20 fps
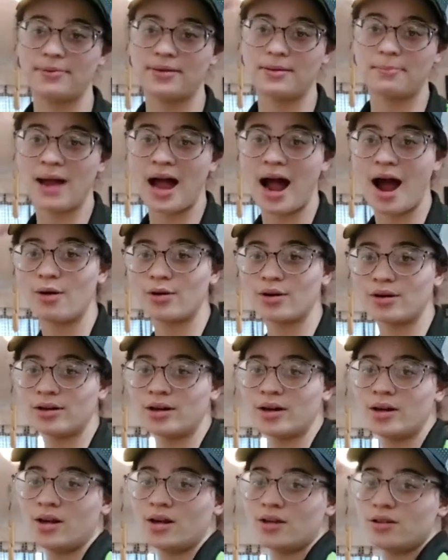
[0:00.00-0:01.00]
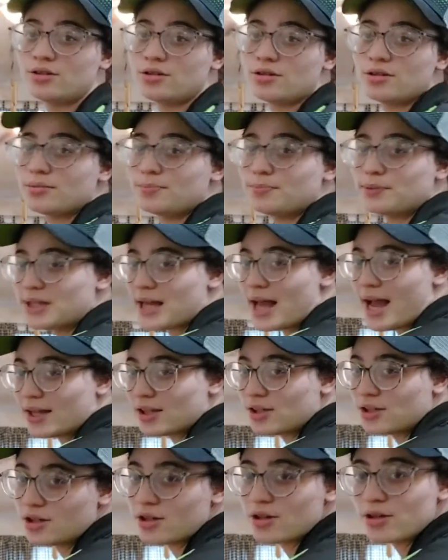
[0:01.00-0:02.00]
the power to
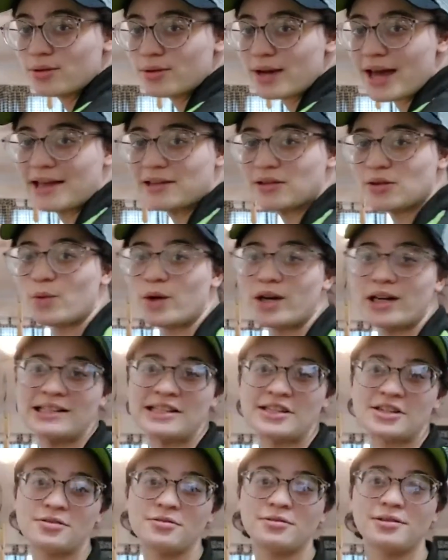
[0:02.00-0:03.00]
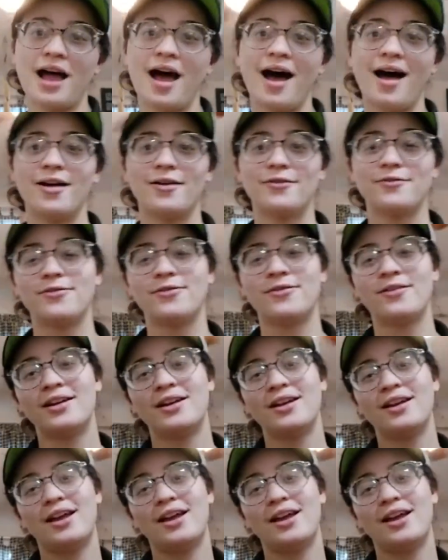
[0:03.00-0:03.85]
protect you and the ones you love.